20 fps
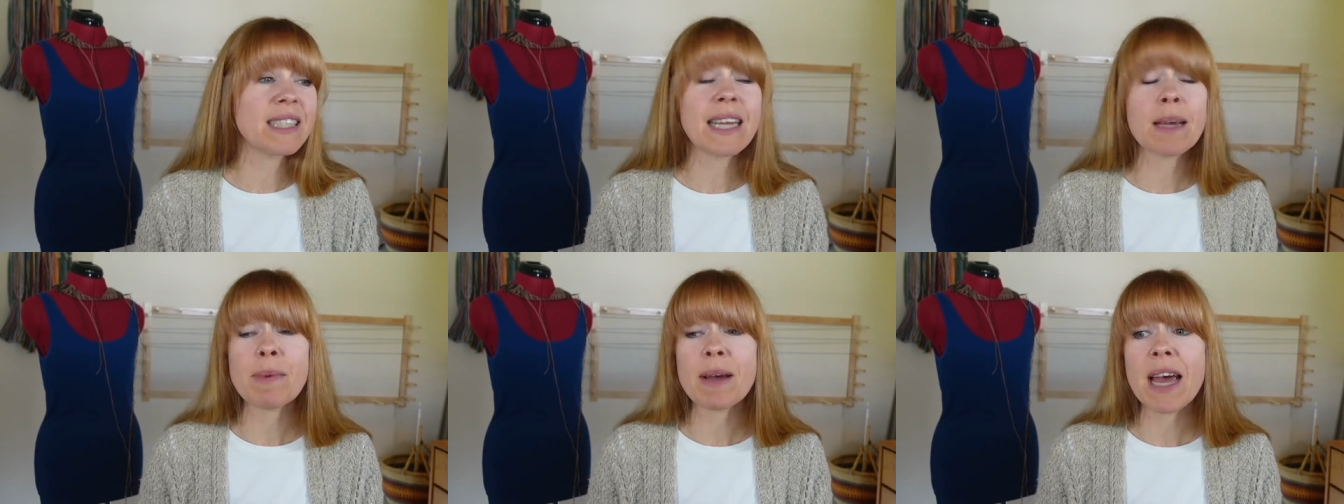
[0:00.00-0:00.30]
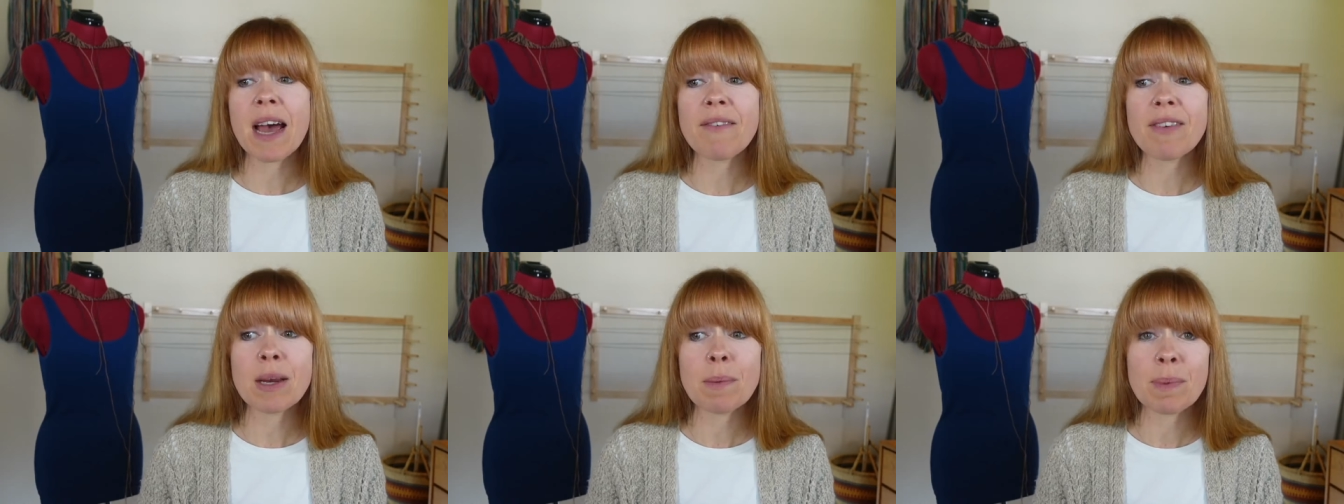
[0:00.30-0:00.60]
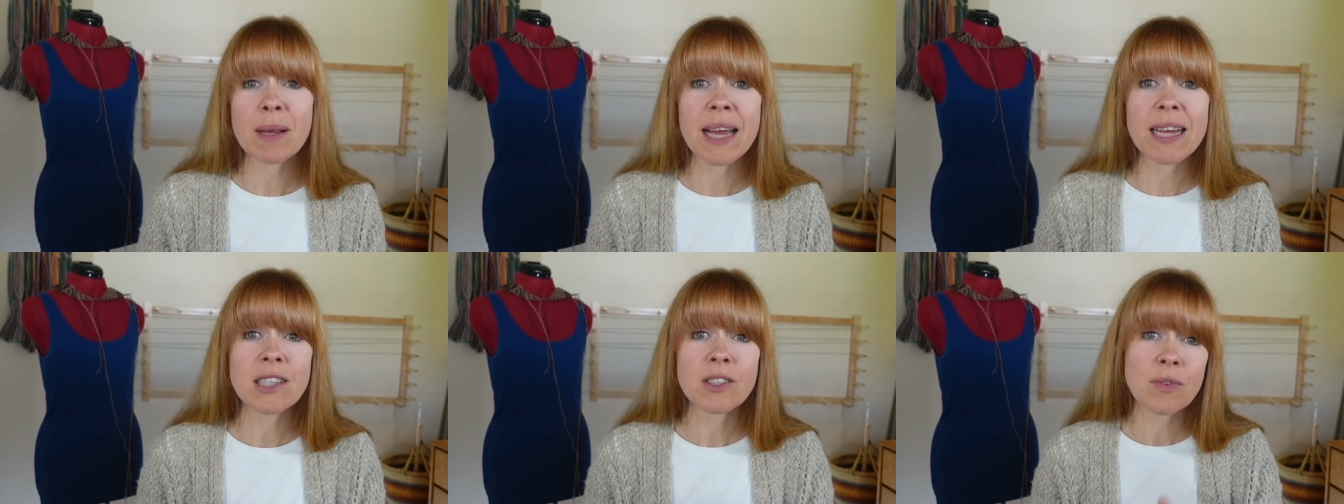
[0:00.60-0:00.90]
Does anybody have
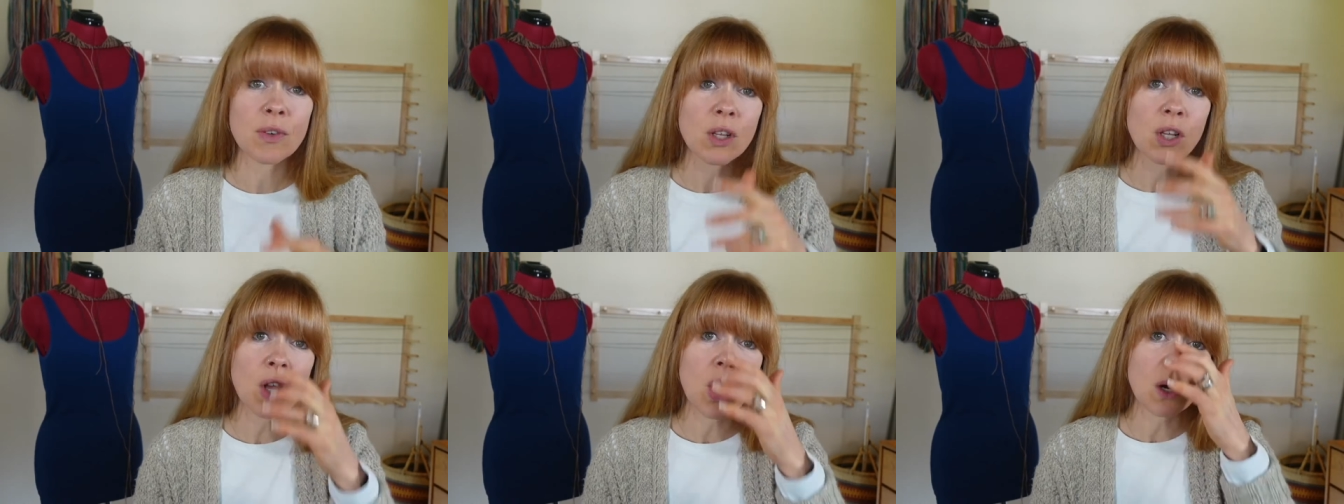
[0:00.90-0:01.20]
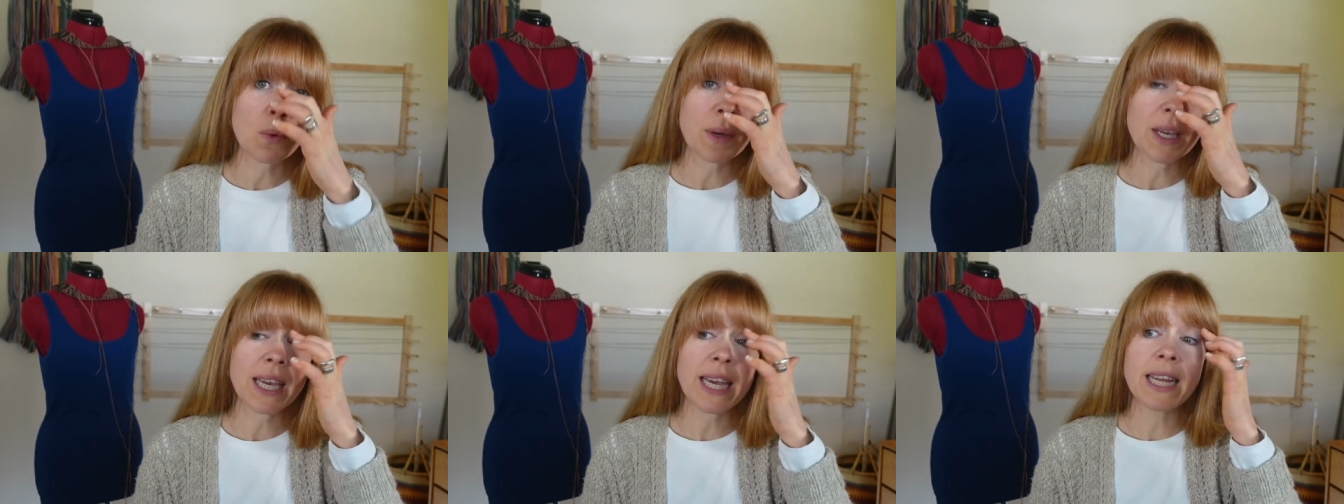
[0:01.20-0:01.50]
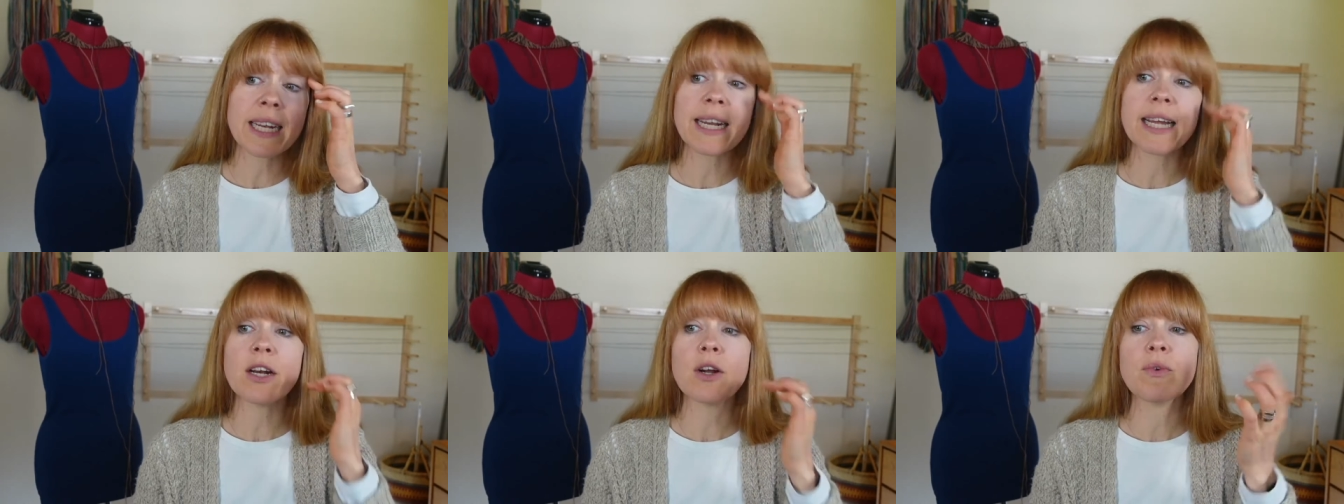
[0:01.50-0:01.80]
any plans for the long weekend?